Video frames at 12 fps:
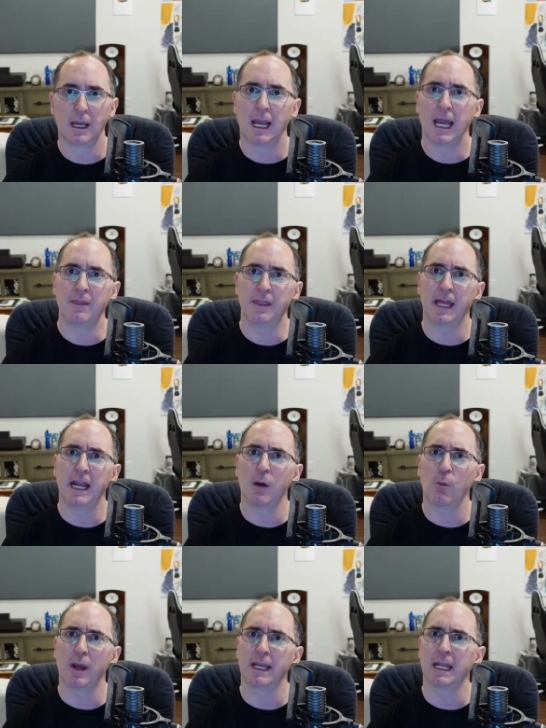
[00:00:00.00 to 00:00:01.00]
And then I
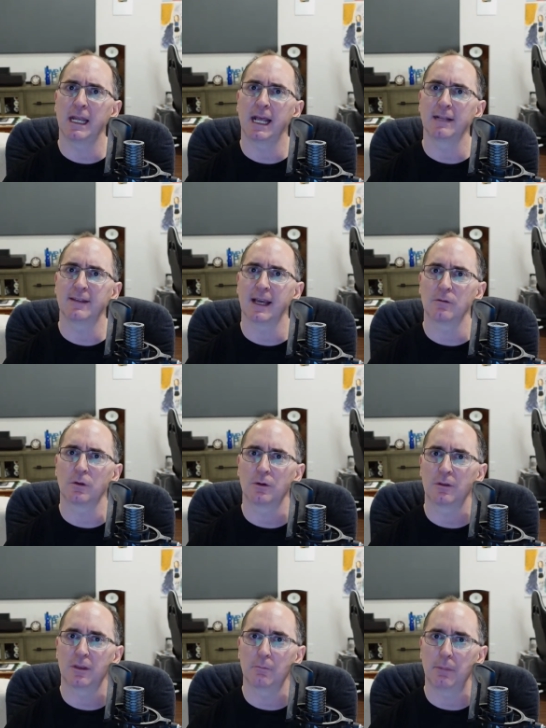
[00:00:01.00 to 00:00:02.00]
went and I
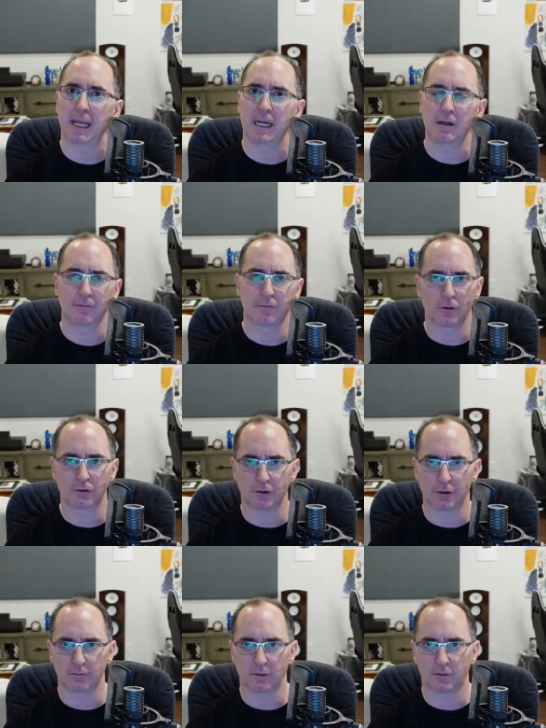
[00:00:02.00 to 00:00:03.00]
downloaded the beta version
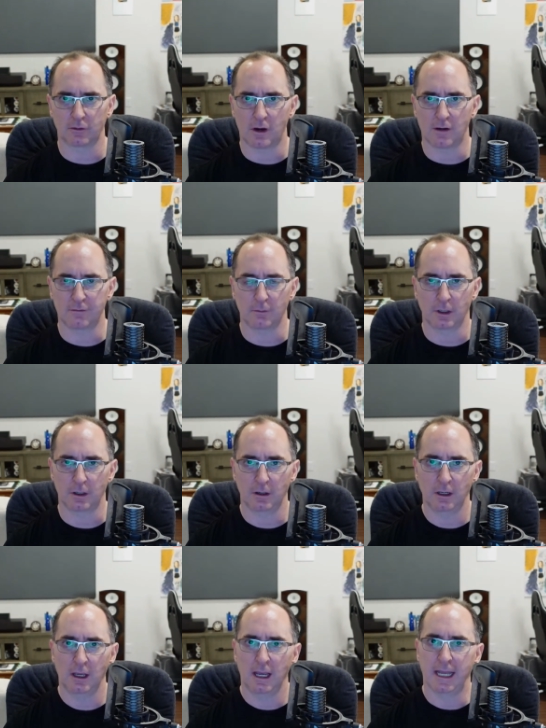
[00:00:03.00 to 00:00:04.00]
of the software
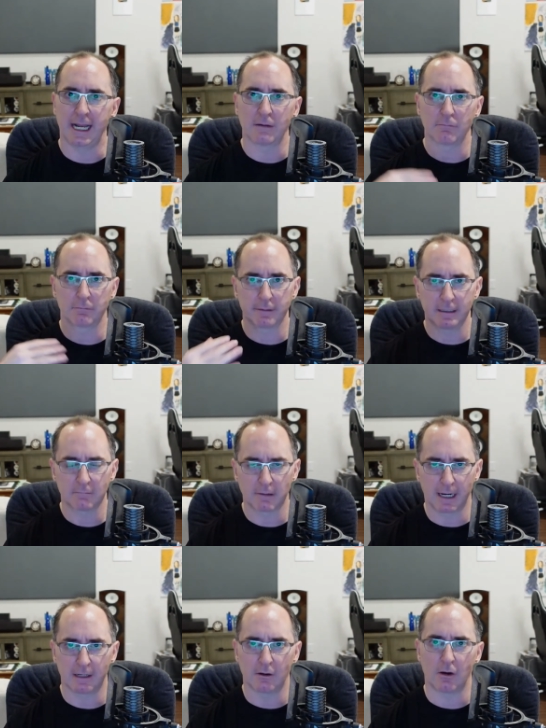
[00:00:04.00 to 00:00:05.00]
and I
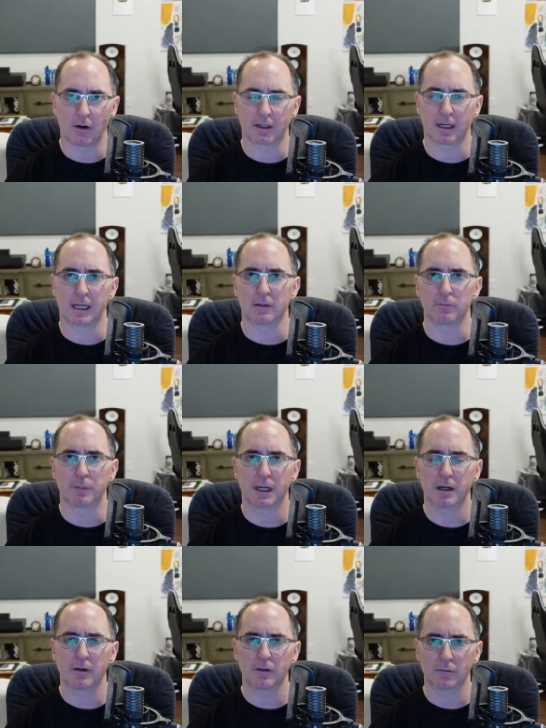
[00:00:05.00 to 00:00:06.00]
reran Arc and I
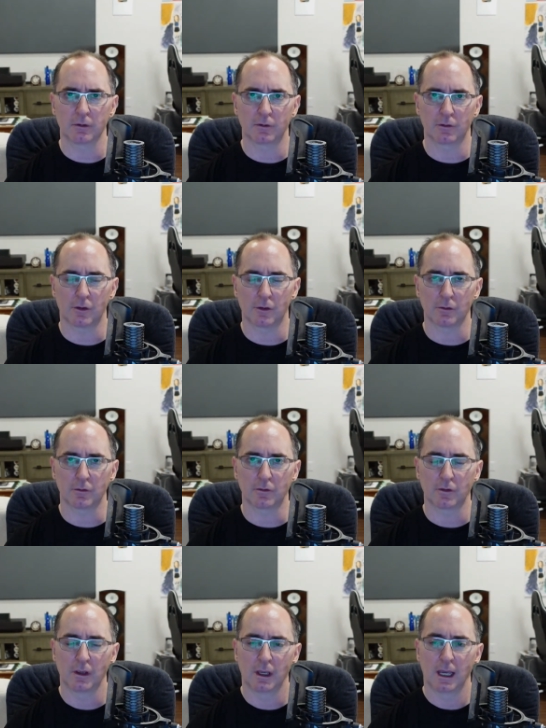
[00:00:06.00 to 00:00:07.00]
compared the results.
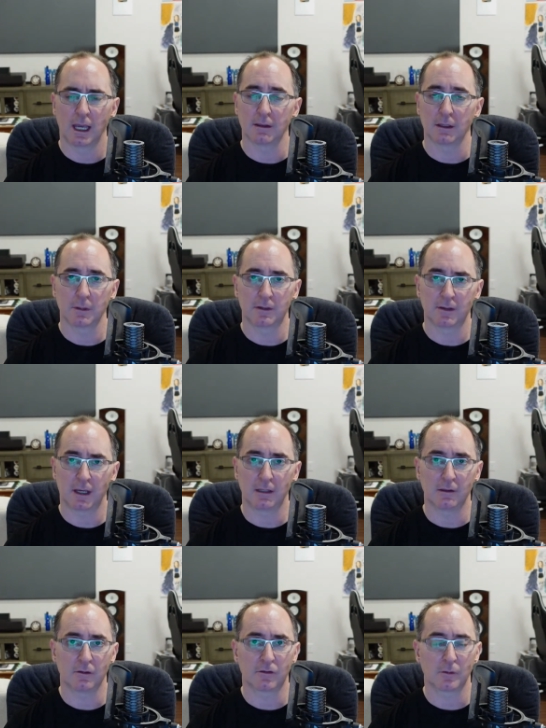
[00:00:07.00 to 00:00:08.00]
And let me tell you,
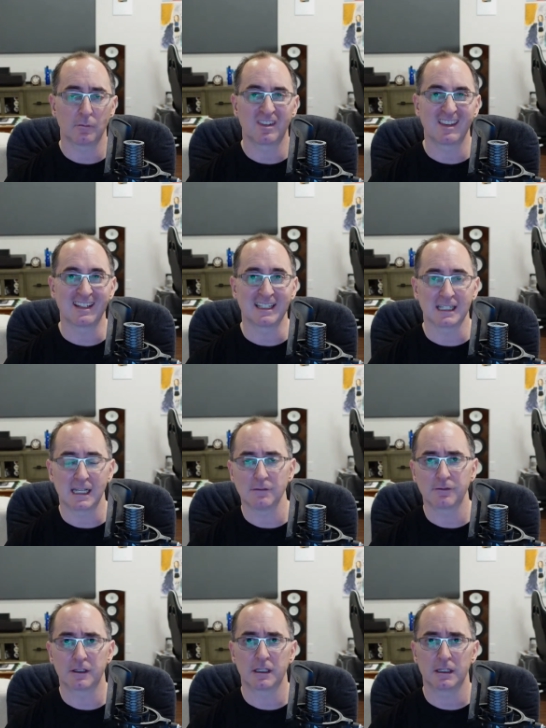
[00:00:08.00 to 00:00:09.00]
there's some
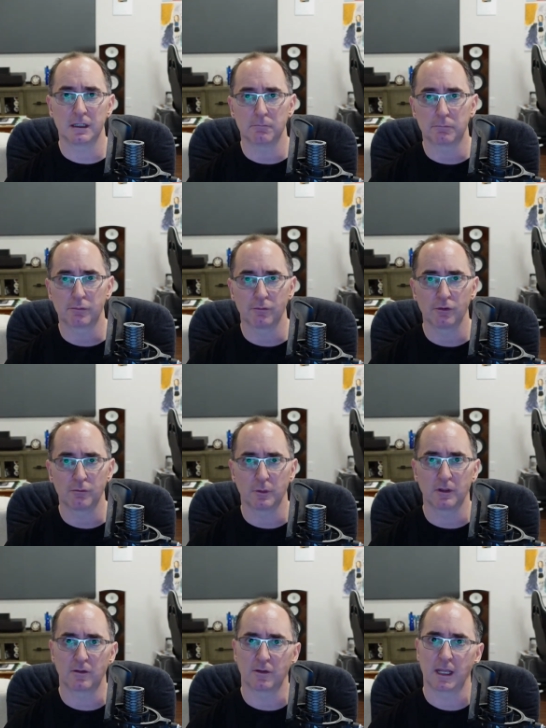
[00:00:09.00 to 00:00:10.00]
significant
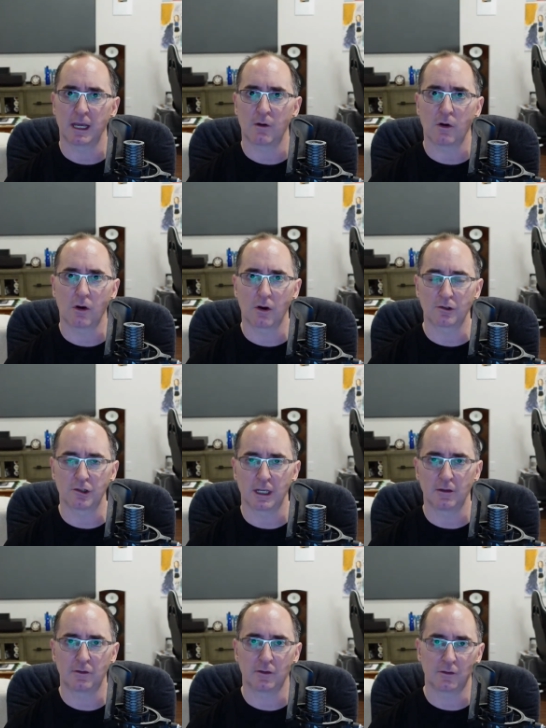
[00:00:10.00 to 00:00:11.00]
improvements in how Arc
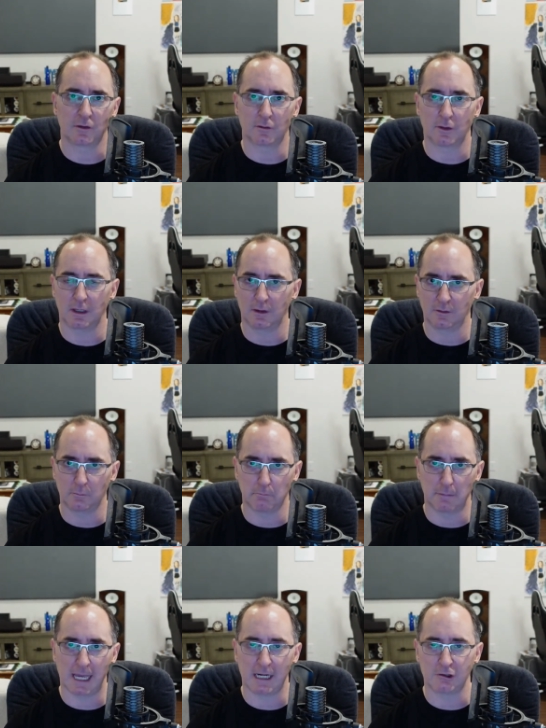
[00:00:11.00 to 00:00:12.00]
Genesis is, is
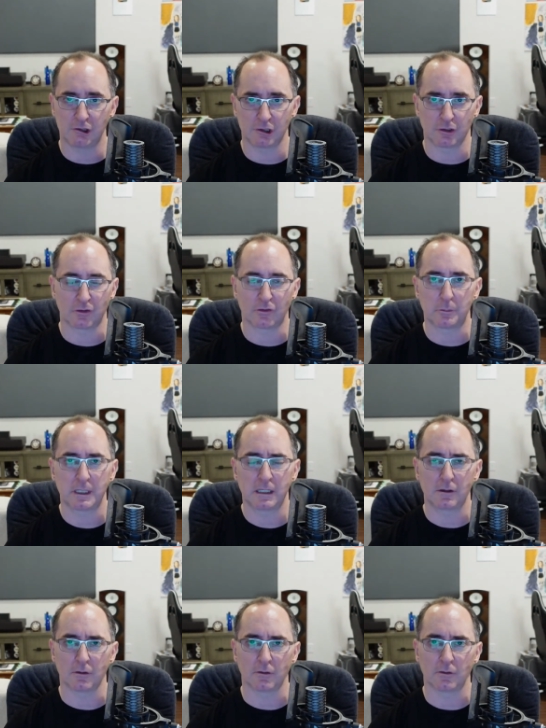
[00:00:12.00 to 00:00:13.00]
managing your speakers.